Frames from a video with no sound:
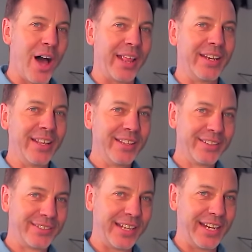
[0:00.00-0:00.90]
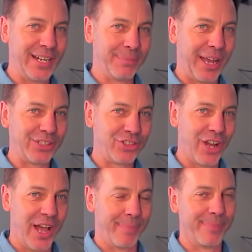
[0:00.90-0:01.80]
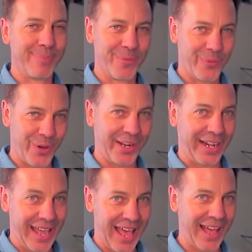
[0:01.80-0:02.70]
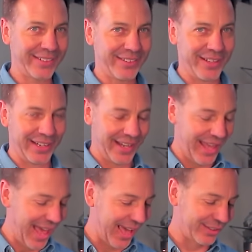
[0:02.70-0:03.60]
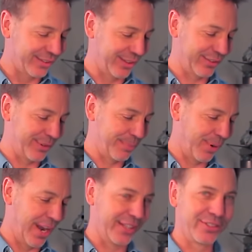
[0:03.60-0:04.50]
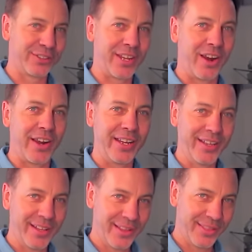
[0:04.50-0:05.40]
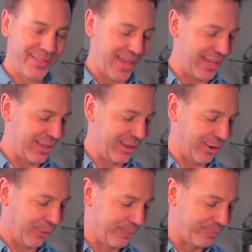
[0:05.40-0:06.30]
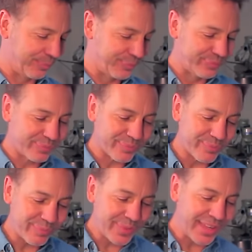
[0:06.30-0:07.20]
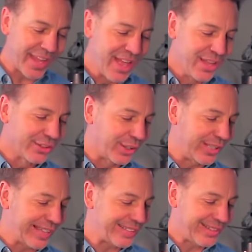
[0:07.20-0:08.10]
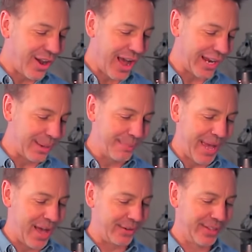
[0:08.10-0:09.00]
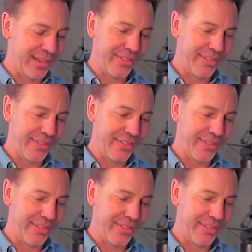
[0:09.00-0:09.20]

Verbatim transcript: on it sitting in my shop. What an excellent, excellent surprise. So, Terry, thank you. So, let's talk about